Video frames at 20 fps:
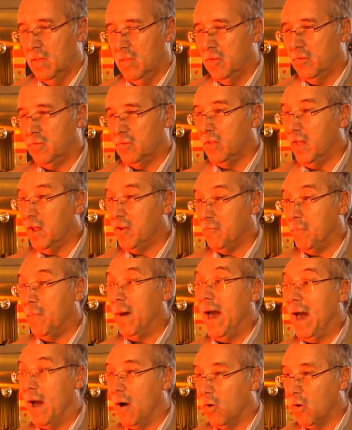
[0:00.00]
There's a lot of
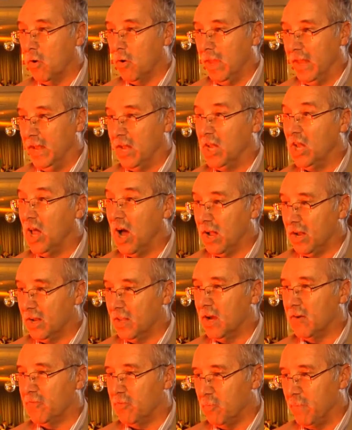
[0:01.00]
power in
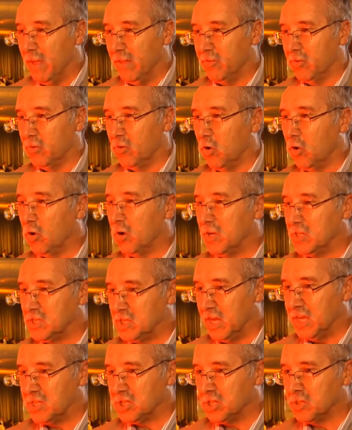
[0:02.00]
non-governmental
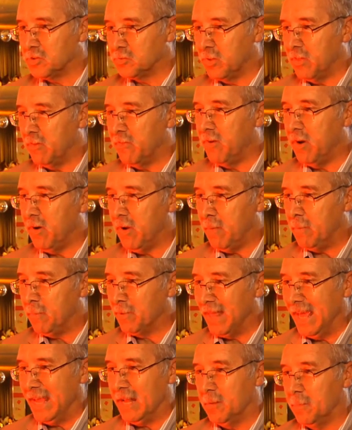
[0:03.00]
organizations with a very
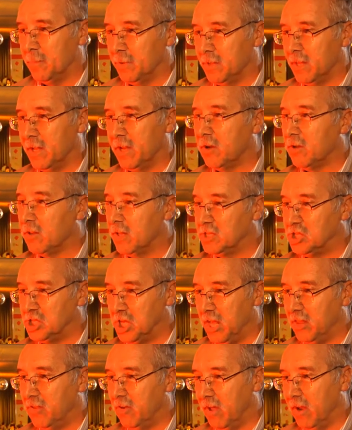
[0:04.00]
blatant political
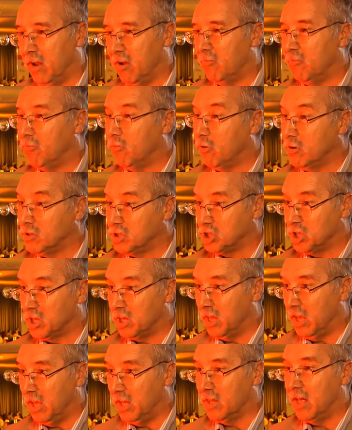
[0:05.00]
agenda, and
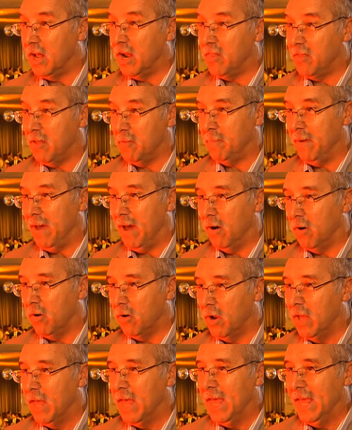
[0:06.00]
unfortunately, a lot of that
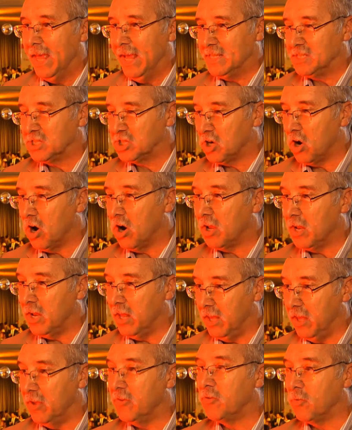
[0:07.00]
power is
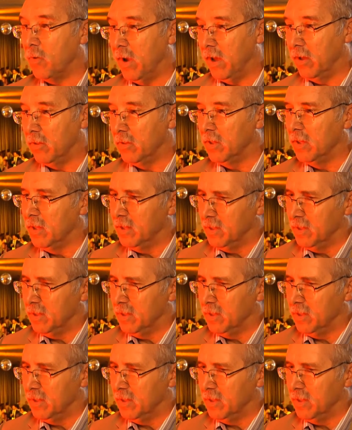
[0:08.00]
targeting Israel.